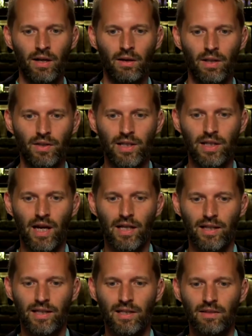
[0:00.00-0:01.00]
the uh,
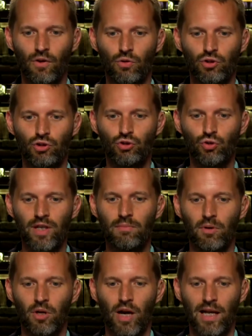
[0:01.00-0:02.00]
the TiVo
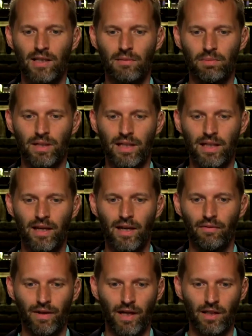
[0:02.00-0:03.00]
streamer had to be
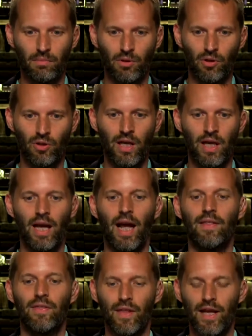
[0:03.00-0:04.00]
available,
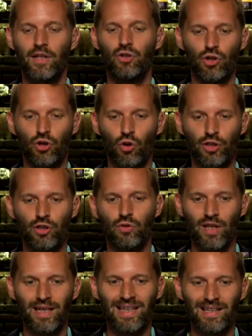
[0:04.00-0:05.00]
and then you could only
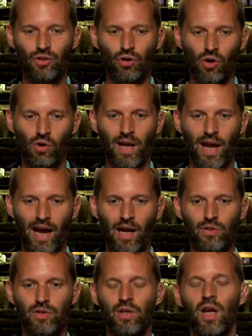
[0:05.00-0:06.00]
use it in your own
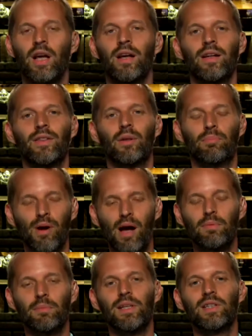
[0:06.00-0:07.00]
house. The
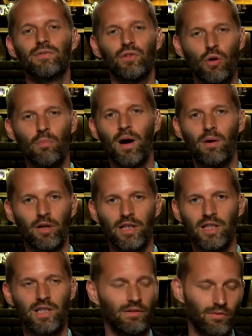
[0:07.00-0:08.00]
problem is, if you go buy one of
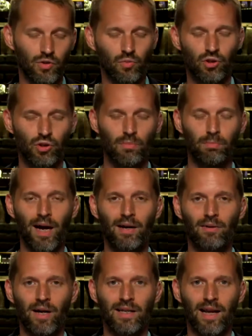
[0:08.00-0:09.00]
these TiVos, which you can buy
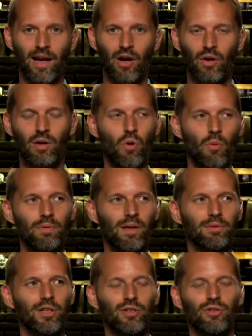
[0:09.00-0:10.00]
right now, it won't be
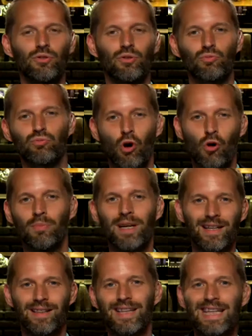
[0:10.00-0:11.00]
able to do the
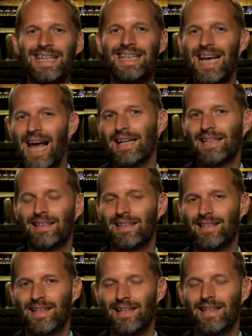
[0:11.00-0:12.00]
roaming thing yet.
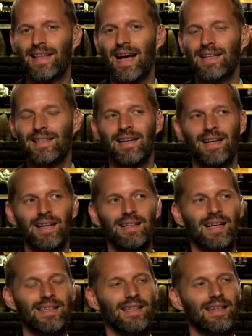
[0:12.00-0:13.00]
They say that that's
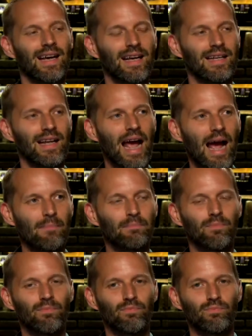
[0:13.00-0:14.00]
that's a, an app
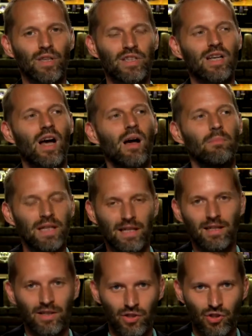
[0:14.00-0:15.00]
that's
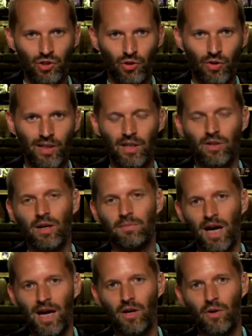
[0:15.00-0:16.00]
coming soon. It'll come
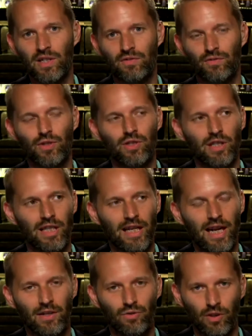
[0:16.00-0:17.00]
to iOS first and then
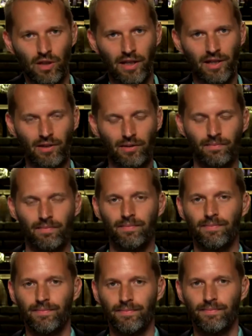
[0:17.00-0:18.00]
Android later.
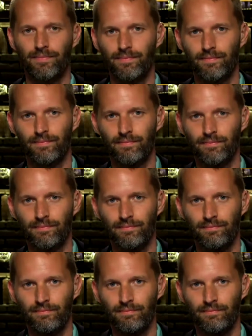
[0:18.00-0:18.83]
Uh,